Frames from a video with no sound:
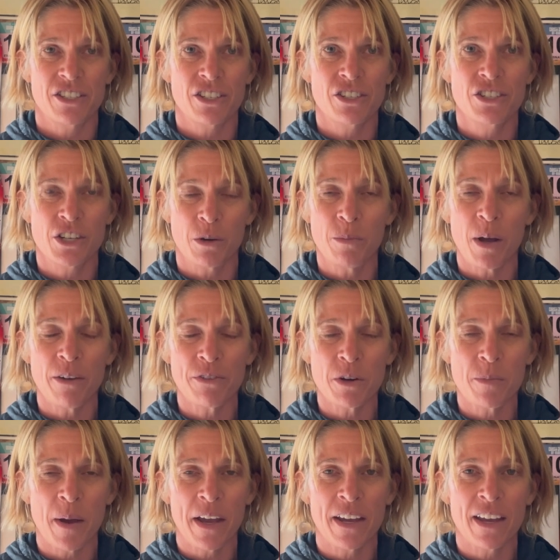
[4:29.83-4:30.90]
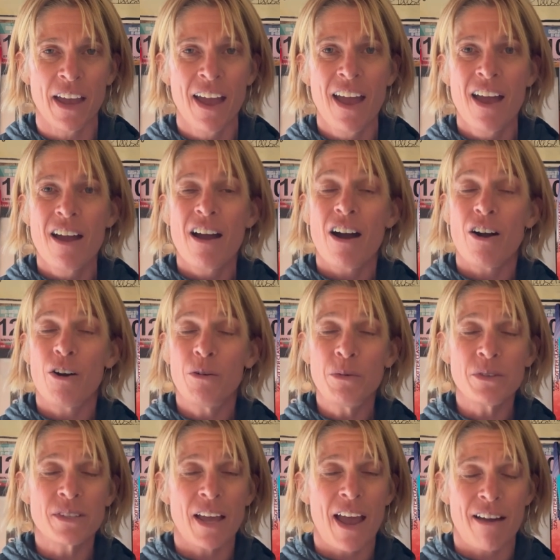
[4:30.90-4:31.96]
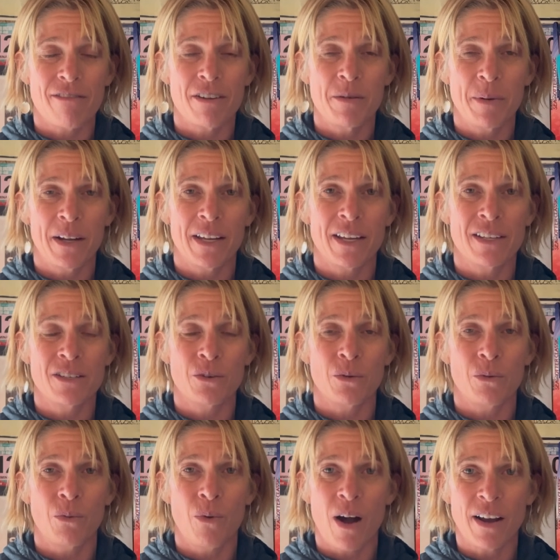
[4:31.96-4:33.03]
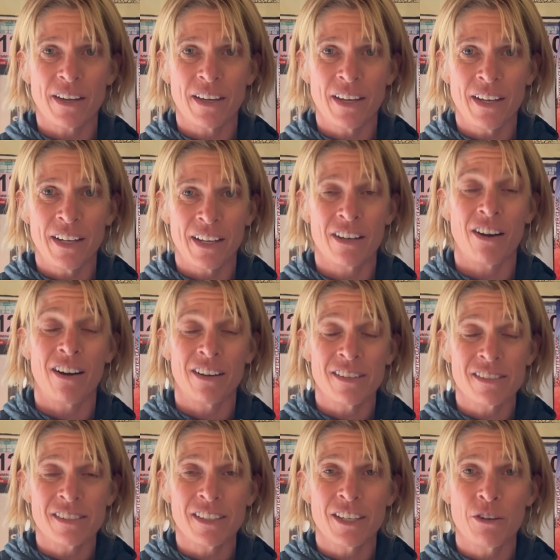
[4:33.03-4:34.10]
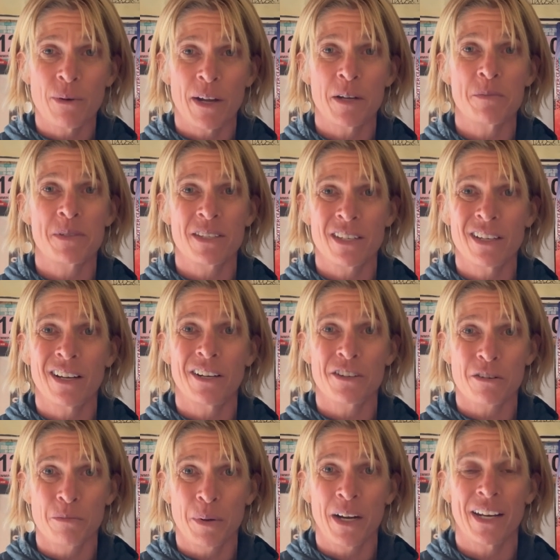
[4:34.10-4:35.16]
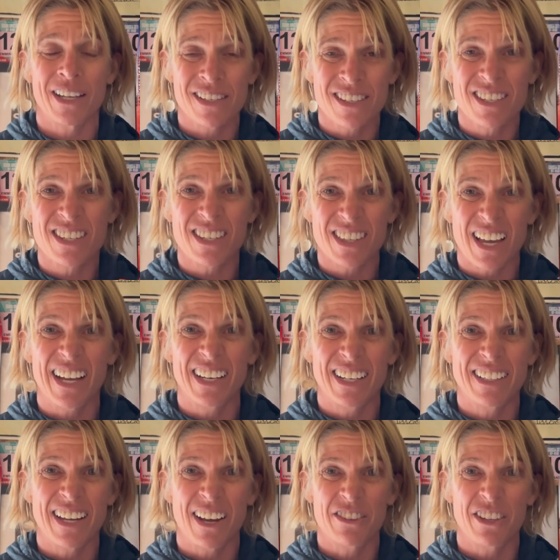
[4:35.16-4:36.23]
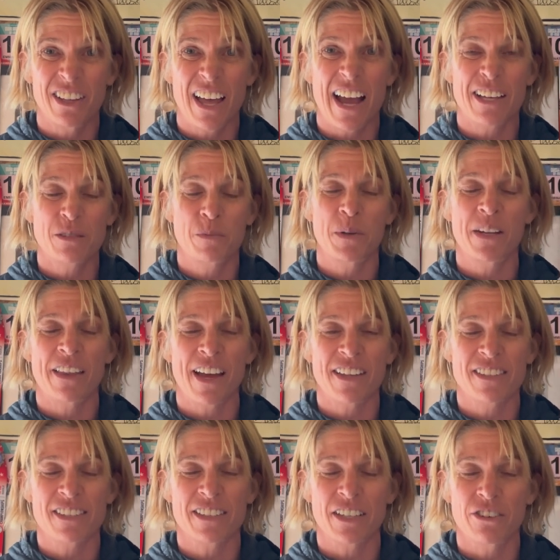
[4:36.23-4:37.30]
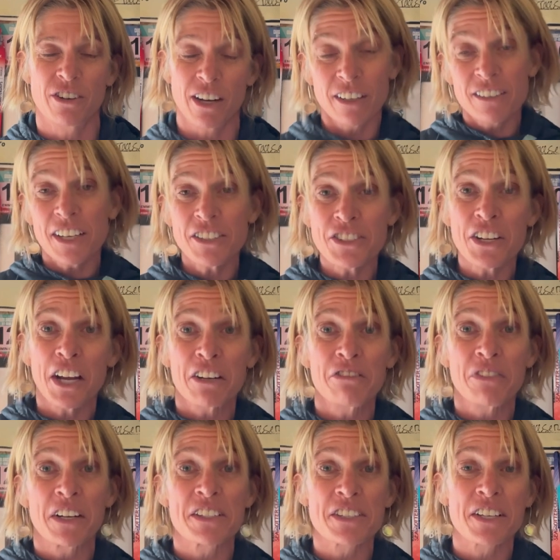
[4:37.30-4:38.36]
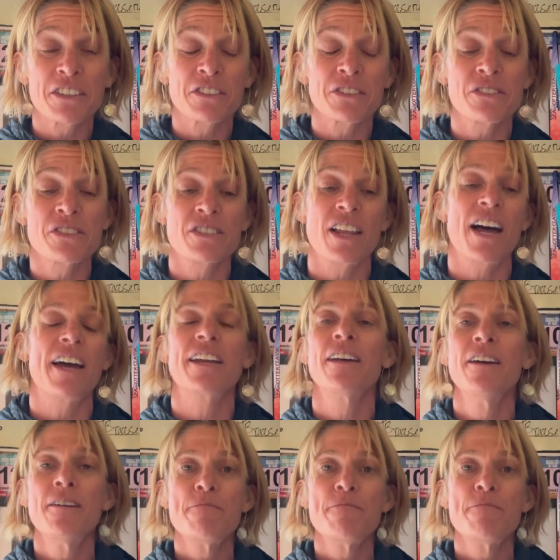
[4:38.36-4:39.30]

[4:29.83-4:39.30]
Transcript: Just jump off your bike. Almost everybody's walking it. And honestly, you end up sitting on your butt and sliding down the last bit of that slick rock. It's actually kind of fun. It's like a little slide.